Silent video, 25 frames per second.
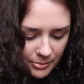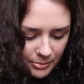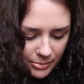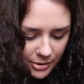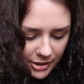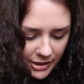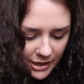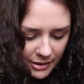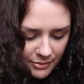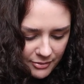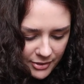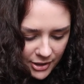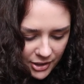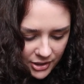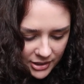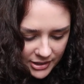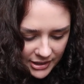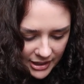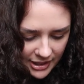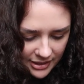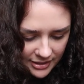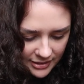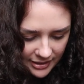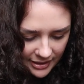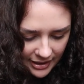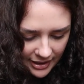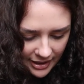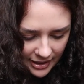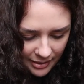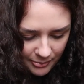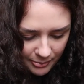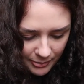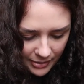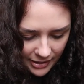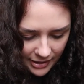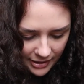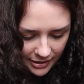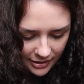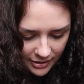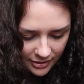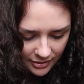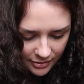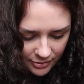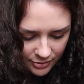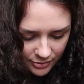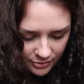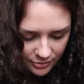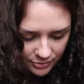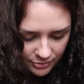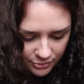But I'm very glad that I had my
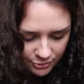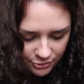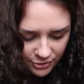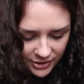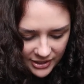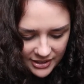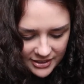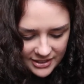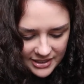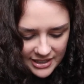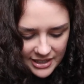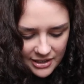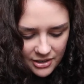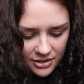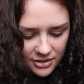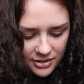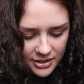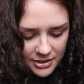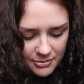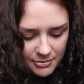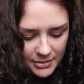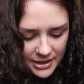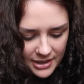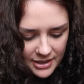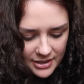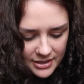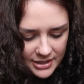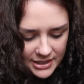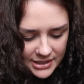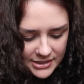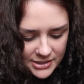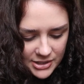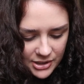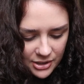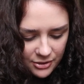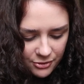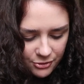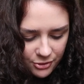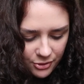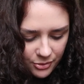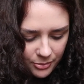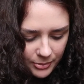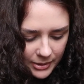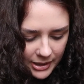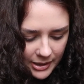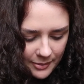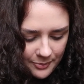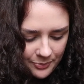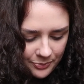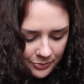friend here. It made it easier for
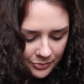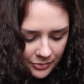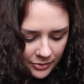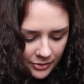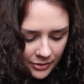me